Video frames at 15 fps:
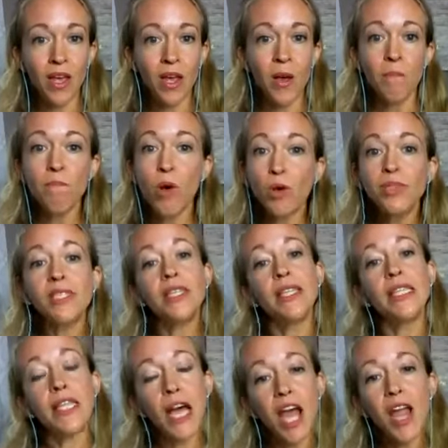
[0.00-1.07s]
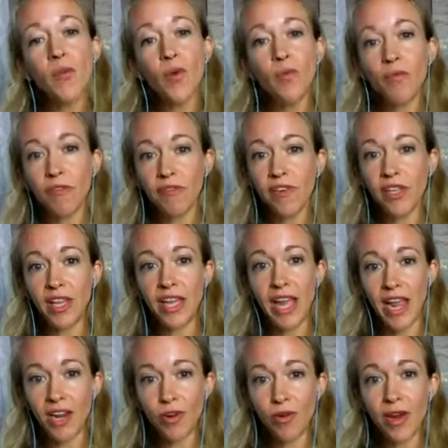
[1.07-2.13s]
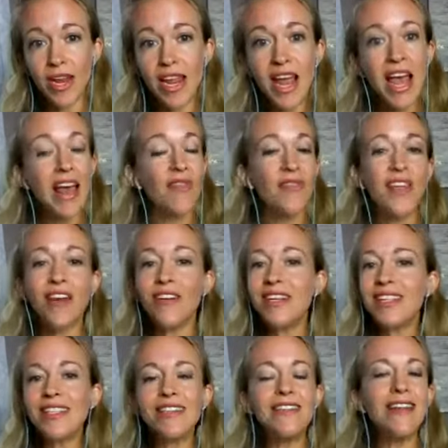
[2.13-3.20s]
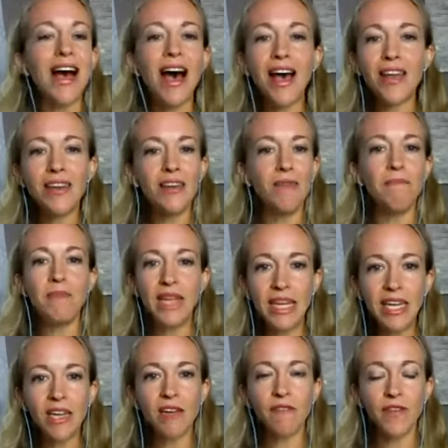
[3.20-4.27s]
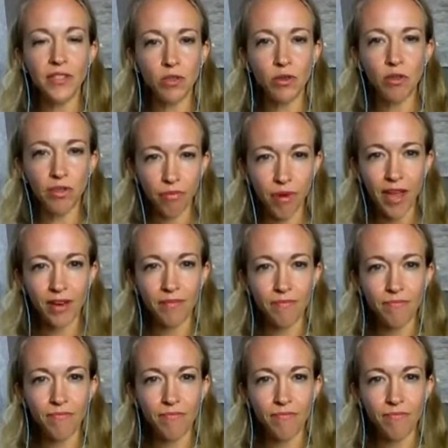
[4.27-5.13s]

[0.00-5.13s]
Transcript: Most of the time when we're feeling angry, there is not an immediate physical threat.